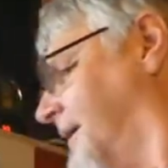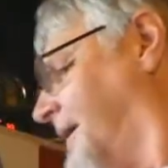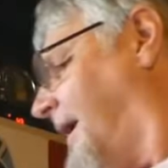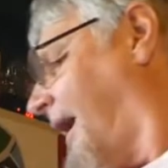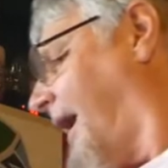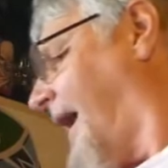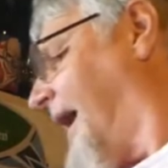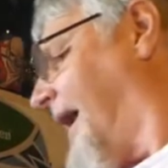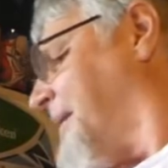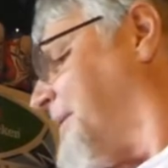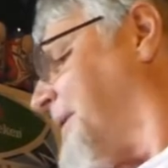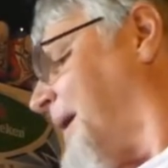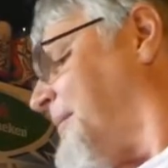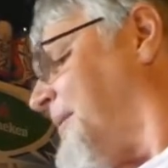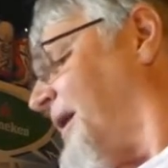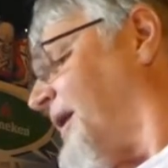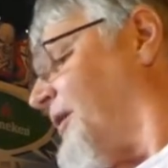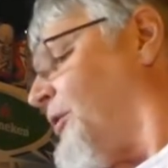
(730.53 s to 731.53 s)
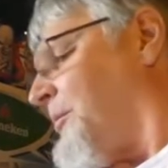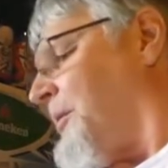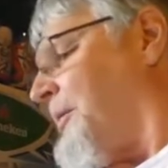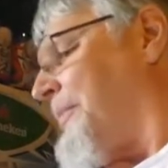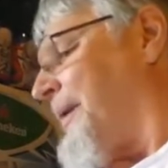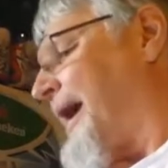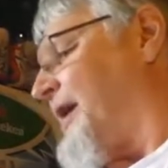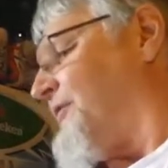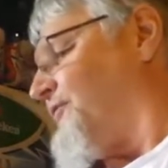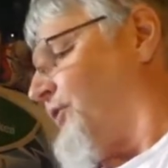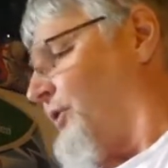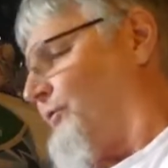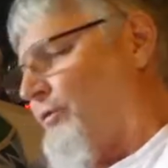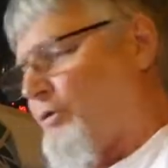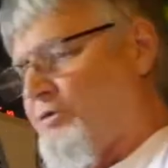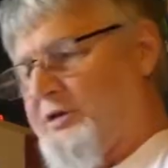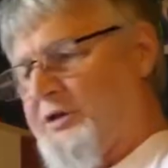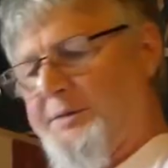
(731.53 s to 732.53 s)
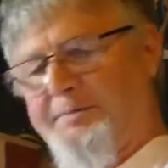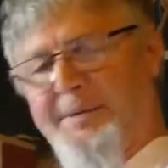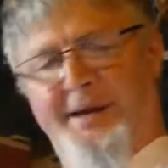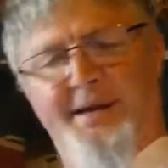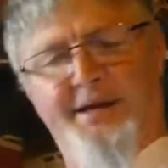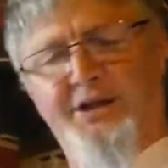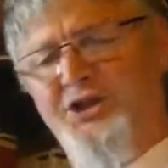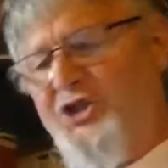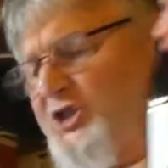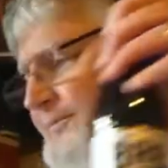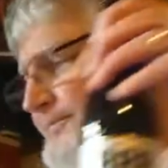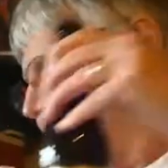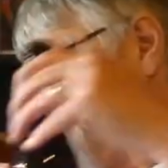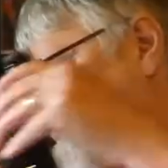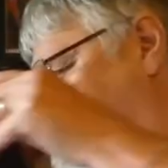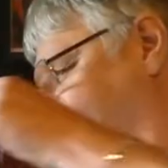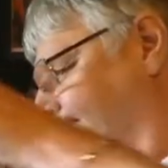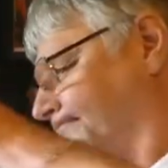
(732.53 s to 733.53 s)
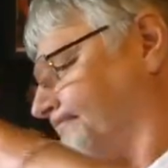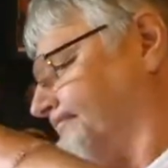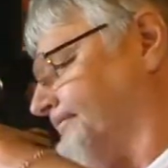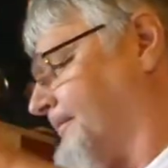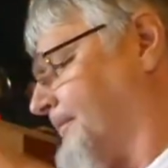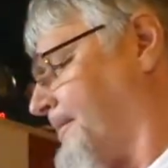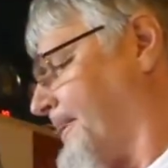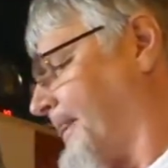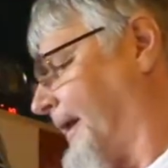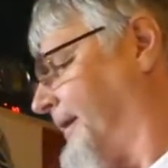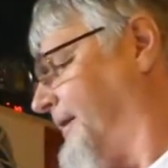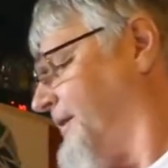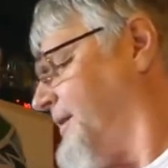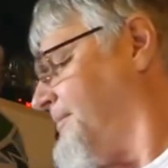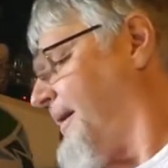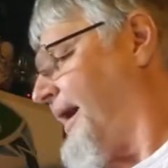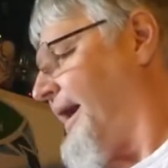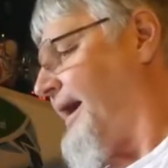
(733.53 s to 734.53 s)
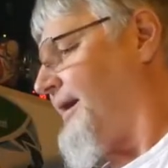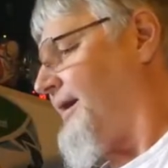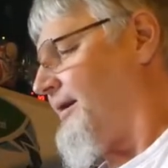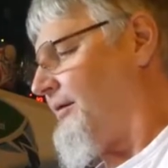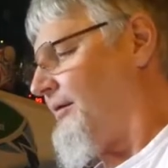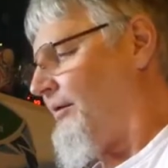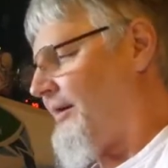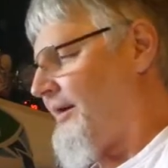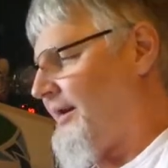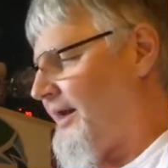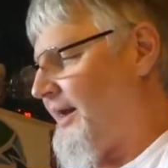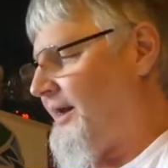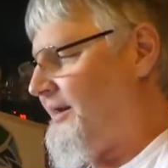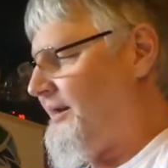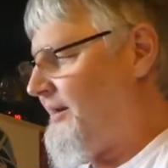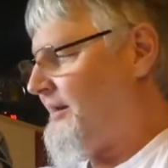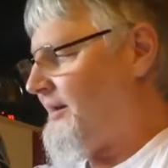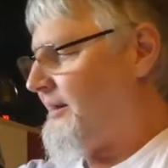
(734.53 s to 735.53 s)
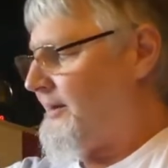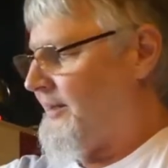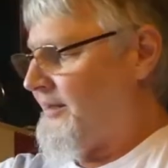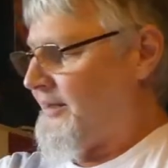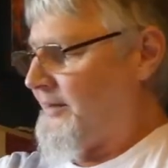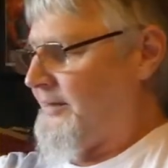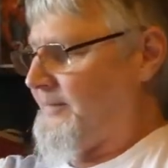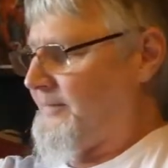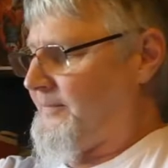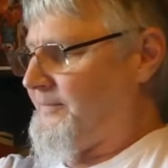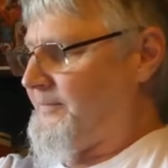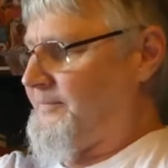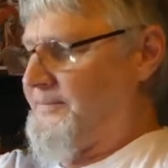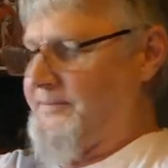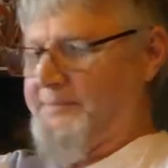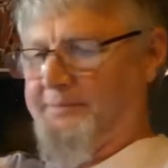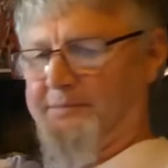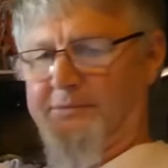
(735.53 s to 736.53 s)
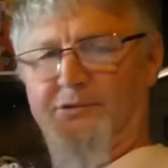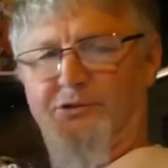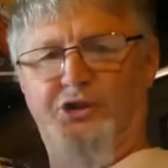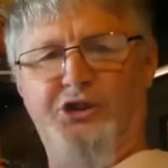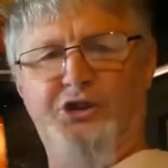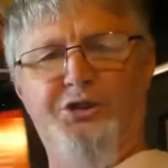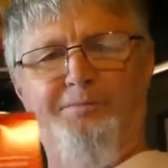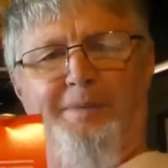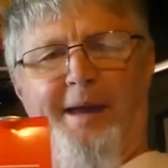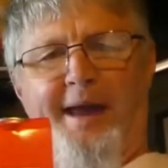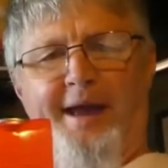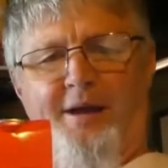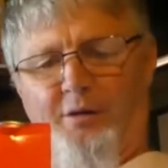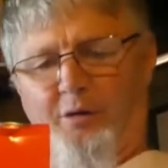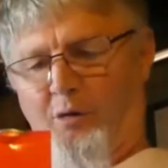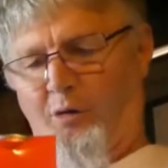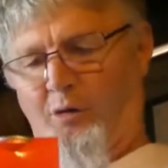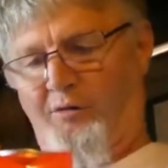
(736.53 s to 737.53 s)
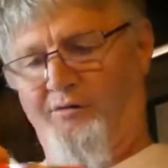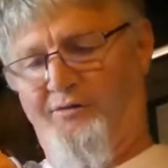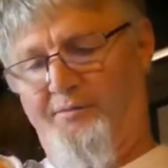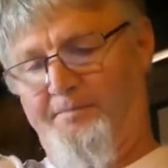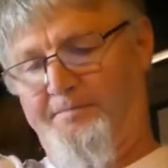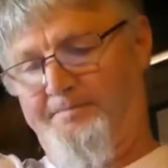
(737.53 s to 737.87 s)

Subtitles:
And I'm coming, I've got my bag full of all these beers, and in the bag I had 6-pack of